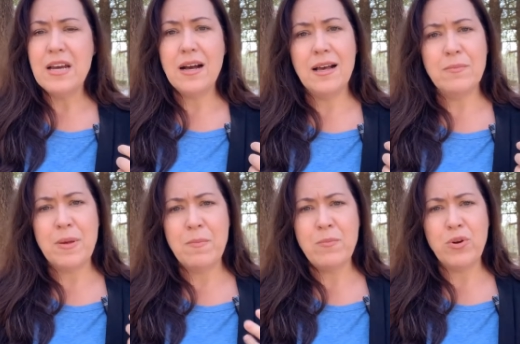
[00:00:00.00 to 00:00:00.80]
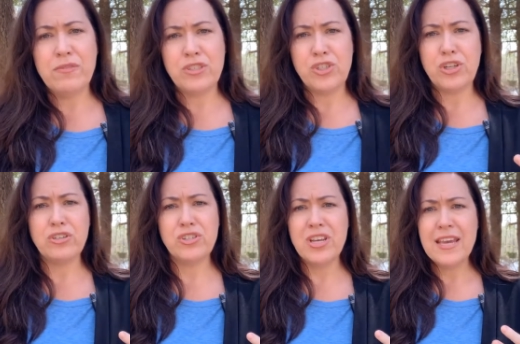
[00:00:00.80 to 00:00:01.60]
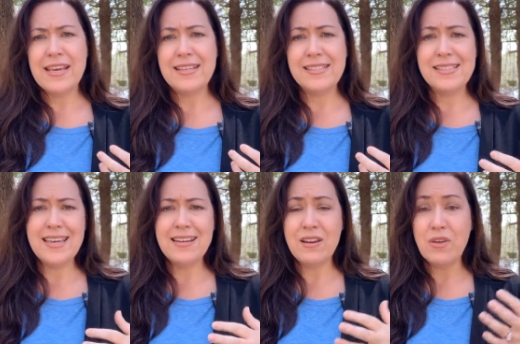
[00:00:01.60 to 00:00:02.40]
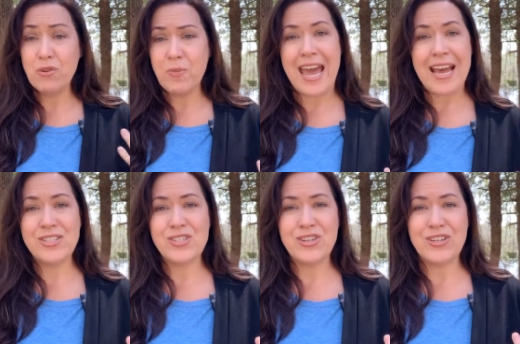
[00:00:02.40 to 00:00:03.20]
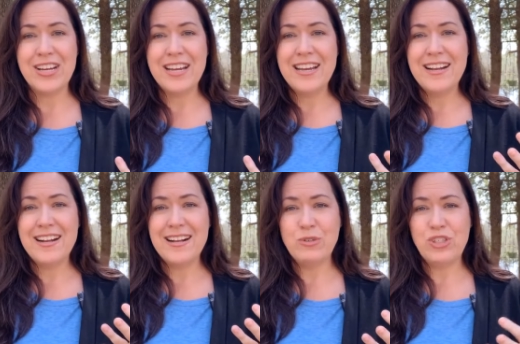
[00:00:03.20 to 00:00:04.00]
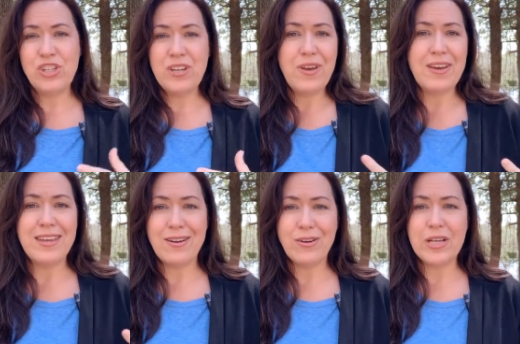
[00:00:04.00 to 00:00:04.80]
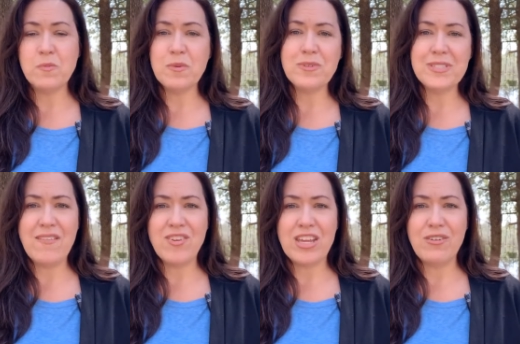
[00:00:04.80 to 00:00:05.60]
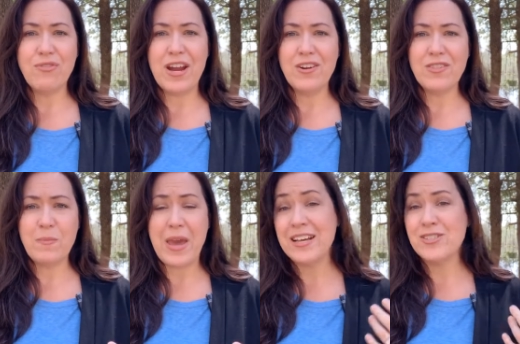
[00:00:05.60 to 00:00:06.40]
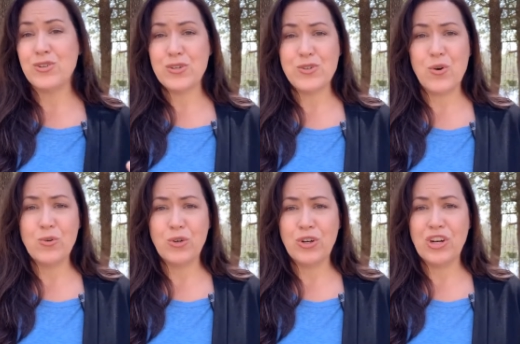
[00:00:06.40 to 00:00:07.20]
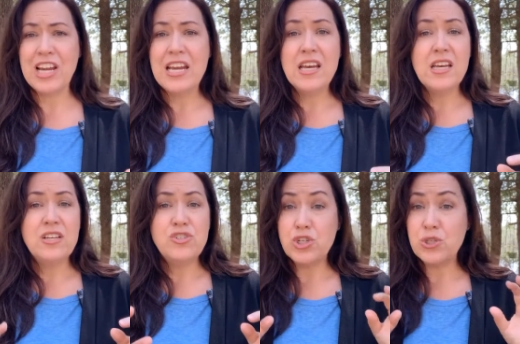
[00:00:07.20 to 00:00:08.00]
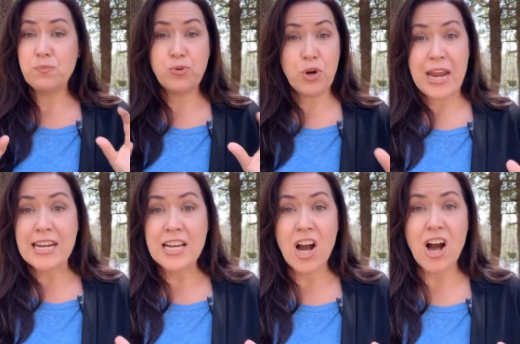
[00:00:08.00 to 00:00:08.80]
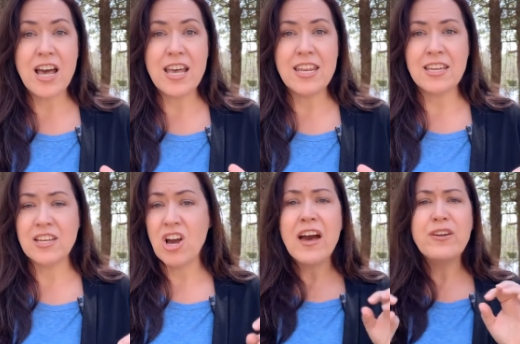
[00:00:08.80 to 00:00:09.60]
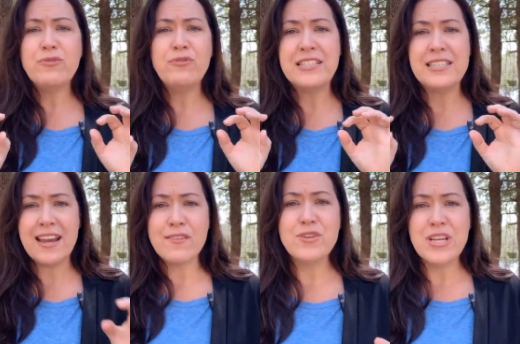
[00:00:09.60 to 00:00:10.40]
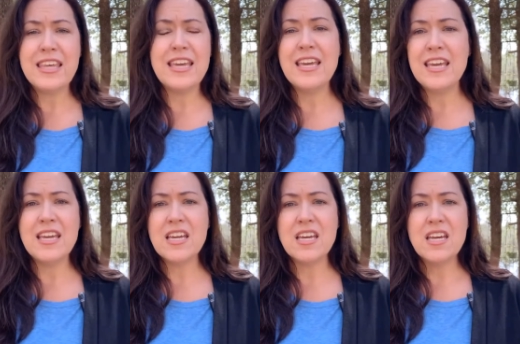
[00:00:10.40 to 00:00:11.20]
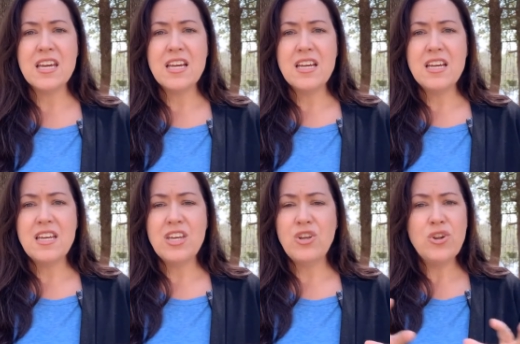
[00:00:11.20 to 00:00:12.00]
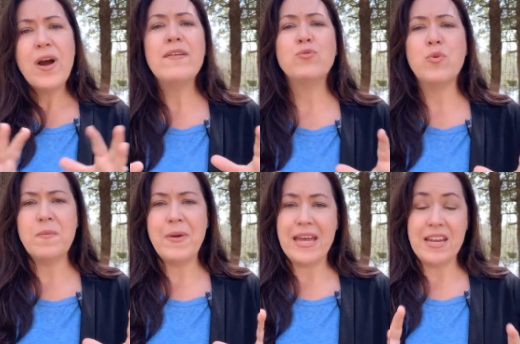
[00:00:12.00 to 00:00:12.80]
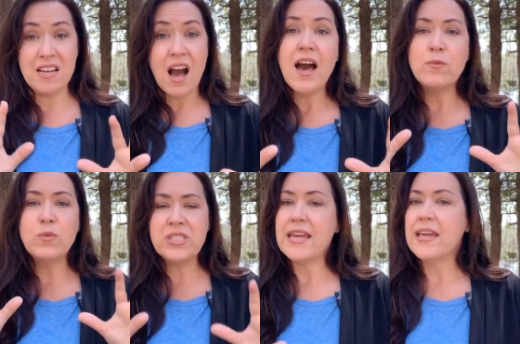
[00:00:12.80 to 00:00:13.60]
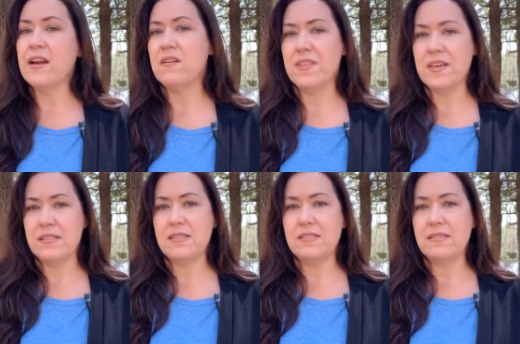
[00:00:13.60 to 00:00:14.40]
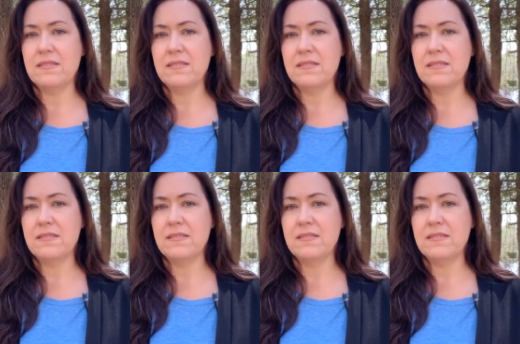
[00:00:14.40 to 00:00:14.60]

a member of his church had seen another pastor when she had found out her husband was having an affair, and the pastor had told her, just pray to God and God will fix everything. You know, you don't have to worry about it. God will take care of this.